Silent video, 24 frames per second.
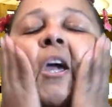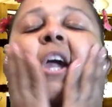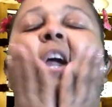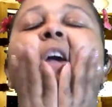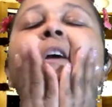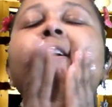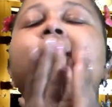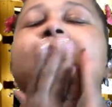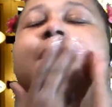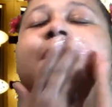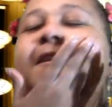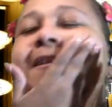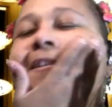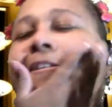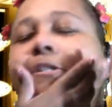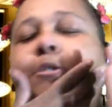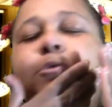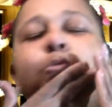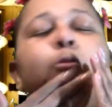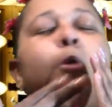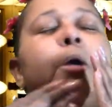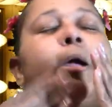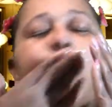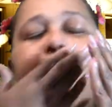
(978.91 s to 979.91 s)
areas
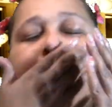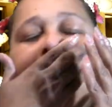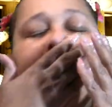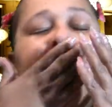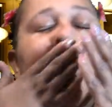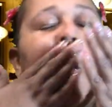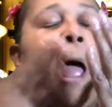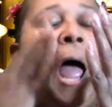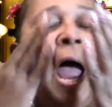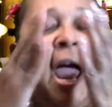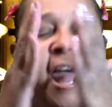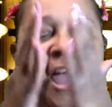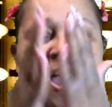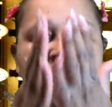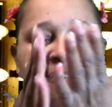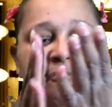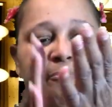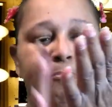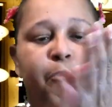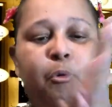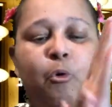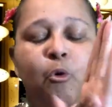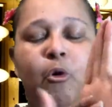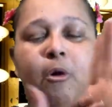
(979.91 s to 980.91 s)
where I
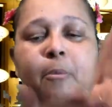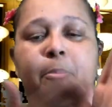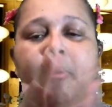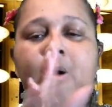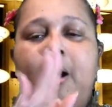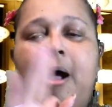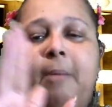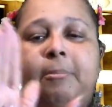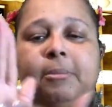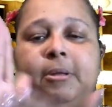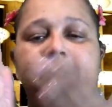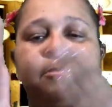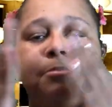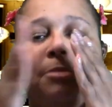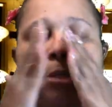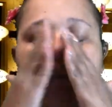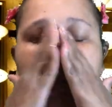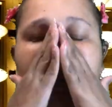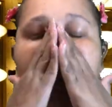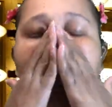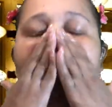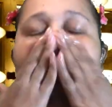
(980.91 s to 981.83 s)
have pore problems.